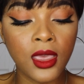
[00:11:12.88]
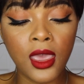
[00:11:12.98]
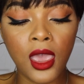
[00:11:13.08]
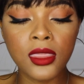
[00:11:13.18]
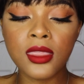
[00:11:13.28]

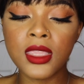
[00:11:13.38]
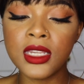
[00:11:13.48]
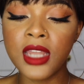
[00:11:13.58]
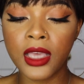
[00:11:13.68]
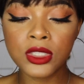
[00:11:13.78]
and then the
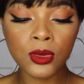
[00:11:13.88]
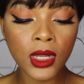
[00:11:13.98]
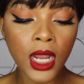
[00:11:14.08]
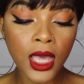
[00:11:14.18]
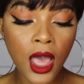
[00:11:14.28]
next
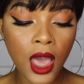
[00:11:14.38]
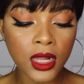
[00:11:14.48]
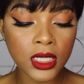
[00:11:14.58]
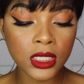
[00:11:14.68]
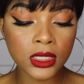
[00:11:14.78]
one I
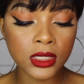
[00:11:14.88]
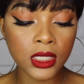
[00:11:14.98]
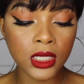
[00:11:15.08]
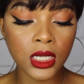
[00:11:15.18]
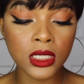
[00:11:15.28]
got is
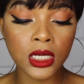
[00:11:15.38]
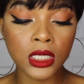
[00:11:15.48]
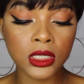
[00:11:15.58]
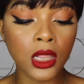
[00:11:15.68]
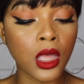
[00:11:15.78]
the
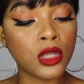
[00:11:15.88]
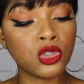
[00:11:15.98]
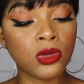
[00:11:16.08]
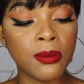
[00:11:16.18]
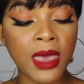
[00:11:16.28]
NYX
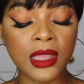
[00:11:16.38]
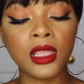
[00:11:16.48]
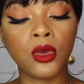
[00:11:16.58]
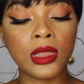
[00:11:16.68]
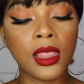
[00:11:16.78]
Lingerie Matte
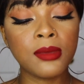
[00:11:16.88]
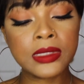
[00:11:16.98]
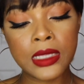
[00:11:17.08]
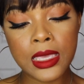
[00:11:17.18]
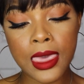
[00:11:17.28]
Liquid
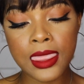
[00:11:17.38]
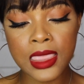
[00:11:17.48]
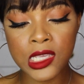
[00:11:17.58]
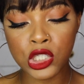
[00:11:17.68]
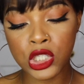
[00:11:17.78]
Lipstick in
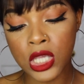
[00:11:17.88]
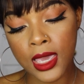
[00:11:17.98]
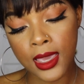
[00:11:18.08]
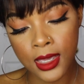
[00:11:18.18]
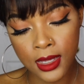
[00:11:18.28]
the
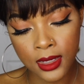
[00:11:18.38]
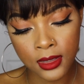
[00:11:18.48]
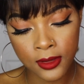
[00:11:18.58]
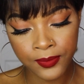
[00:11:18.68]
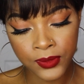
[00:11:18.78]

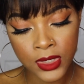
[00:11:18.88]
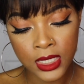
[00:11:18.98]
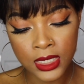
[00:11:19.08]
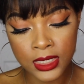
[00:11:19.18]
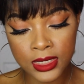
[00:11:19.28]
shade
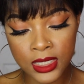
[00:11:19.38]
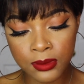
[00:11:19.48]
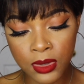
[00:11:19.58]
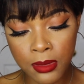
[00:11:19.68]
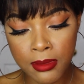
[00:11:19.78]

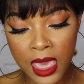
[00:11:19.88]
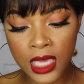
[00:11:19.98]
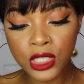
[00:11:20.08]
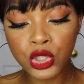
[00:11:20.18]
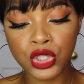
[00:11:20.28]
Deep
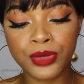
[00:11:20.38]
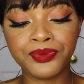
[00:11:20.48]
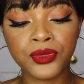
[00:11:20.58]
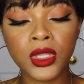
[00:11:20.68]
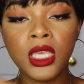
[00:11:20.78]
Mesh.
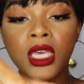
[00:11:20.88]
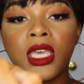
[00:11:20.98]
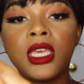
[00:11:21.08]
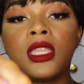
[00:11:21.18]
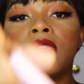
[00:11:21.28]
And